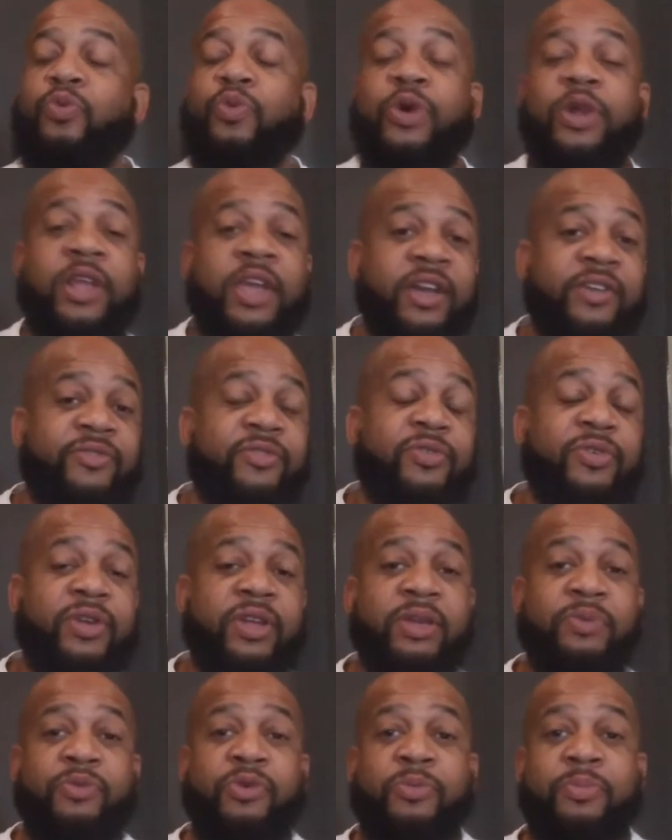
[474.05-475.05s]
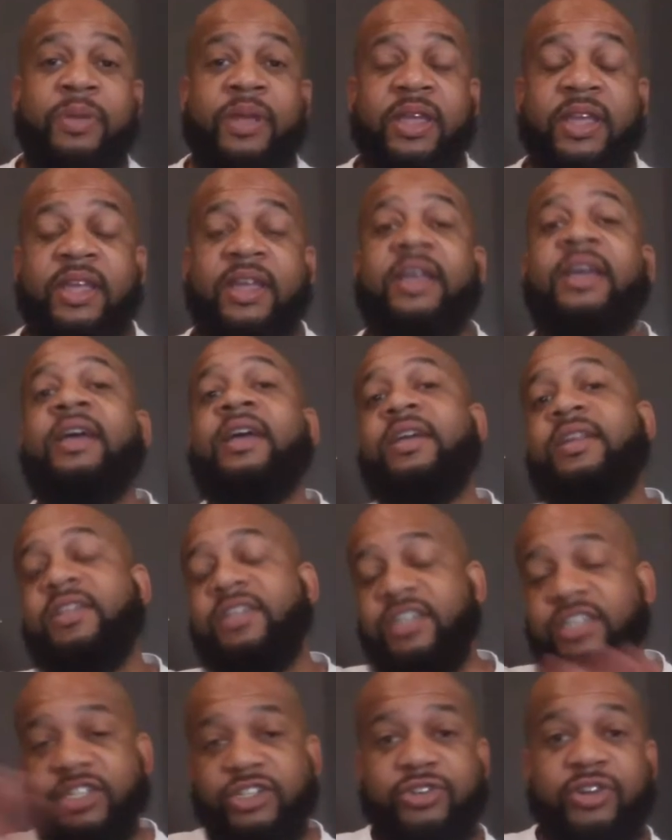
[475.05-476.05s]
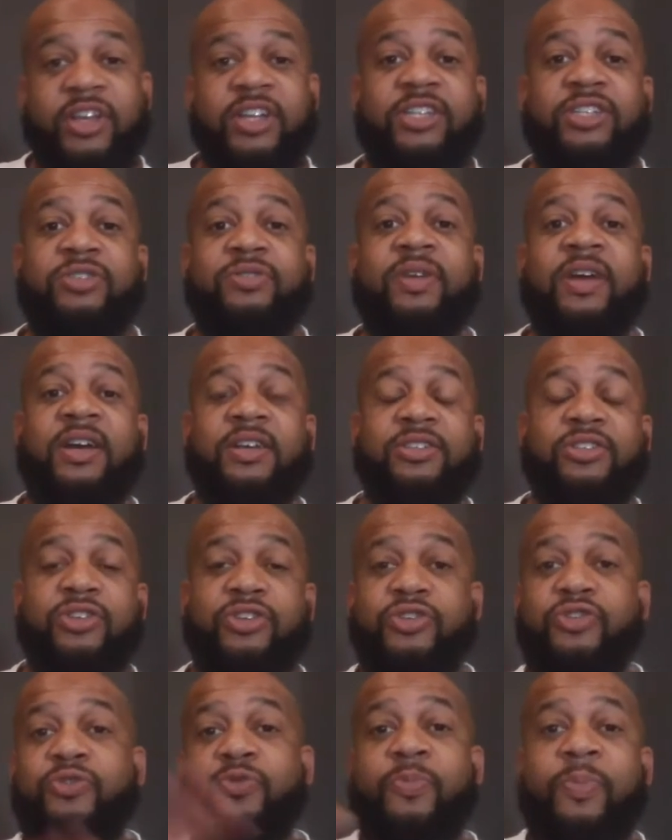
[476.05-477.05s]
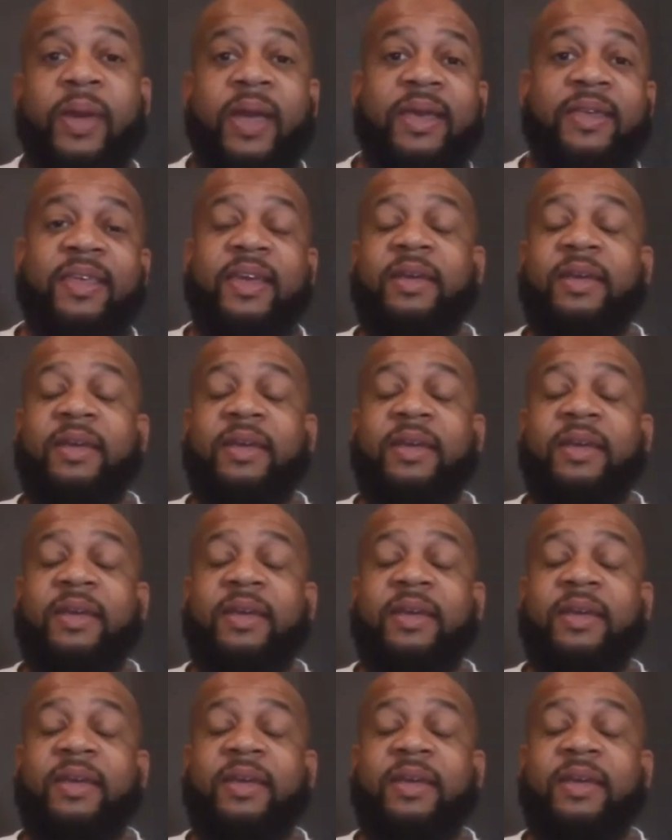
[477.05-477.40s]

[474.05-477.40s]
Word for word: whatever it will be just stretch you out so you pay